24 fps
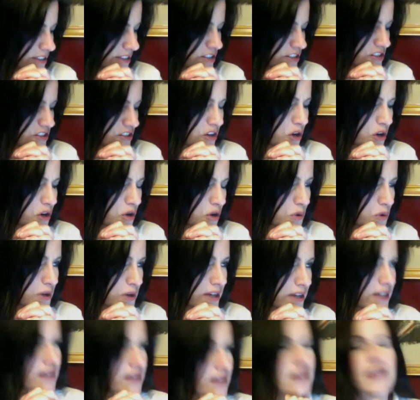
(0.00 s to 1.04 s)

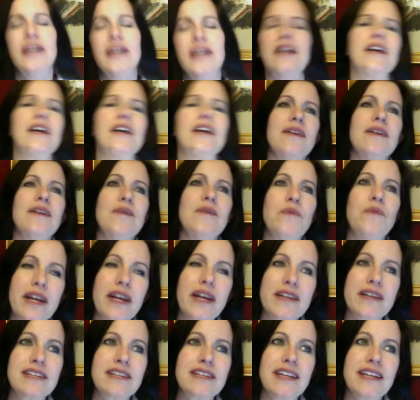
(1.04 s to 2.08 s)
So what
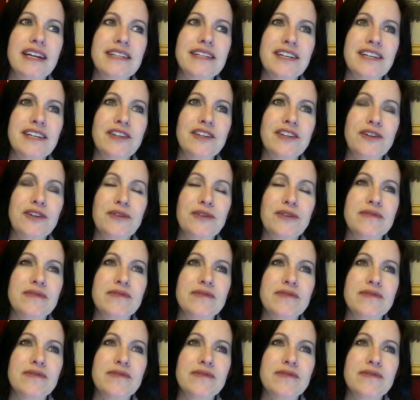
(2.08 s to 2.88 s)
else can I tell you?